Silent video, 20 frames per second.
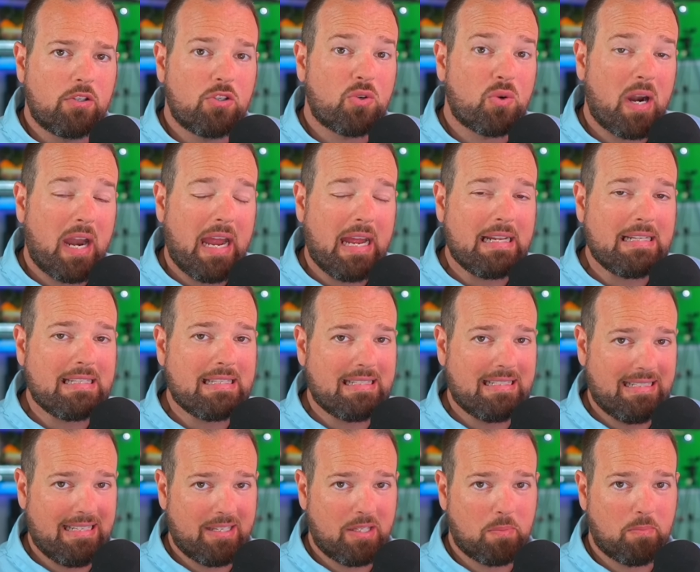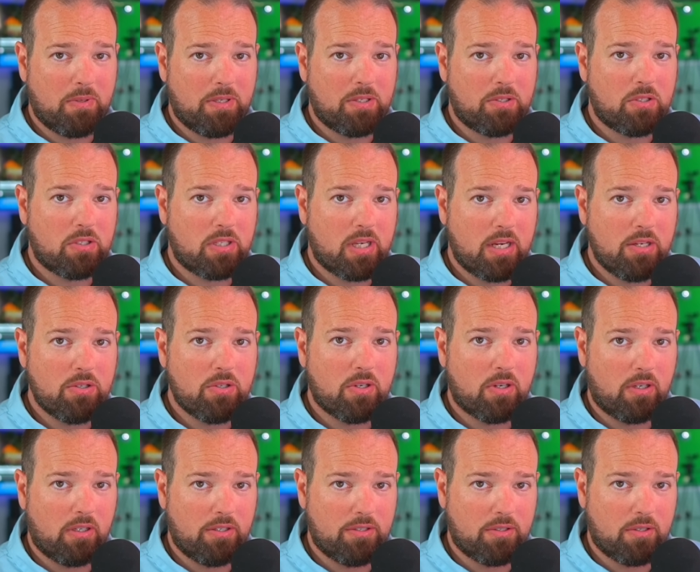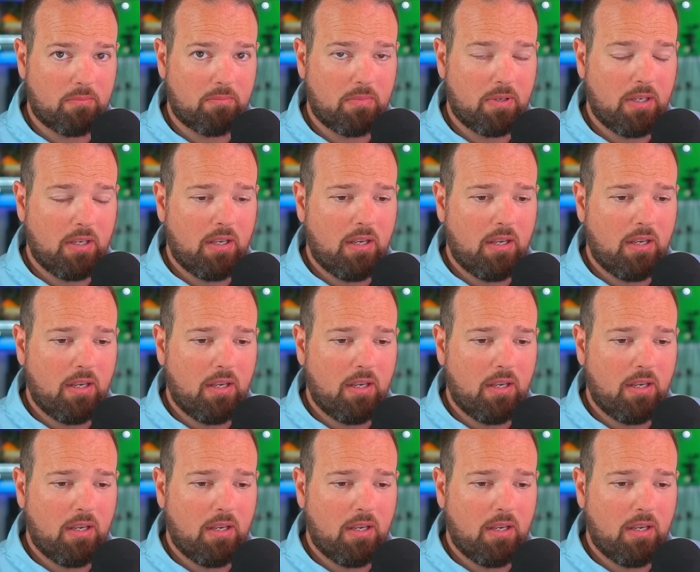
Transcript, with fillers: transdispensationalism.